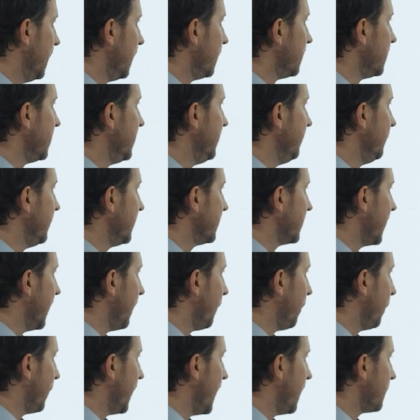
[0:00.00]
leaving
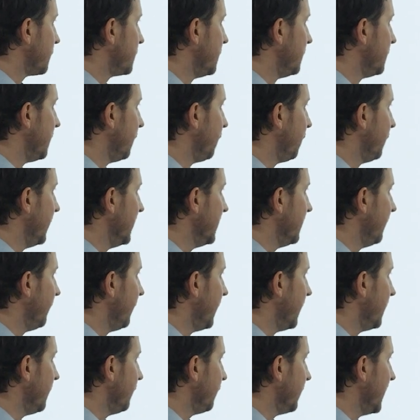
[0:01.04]
that plow to defend the
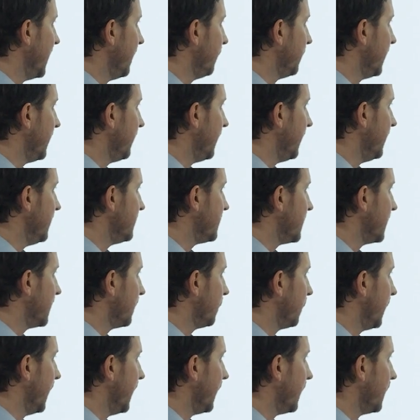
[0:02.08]
very family that he's here
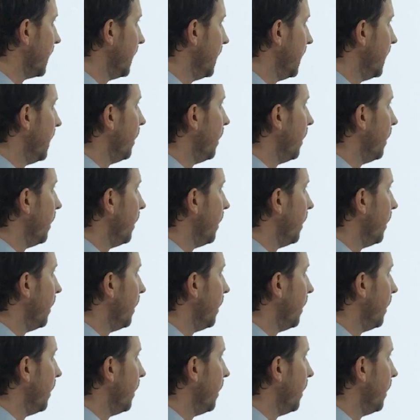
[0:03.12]
with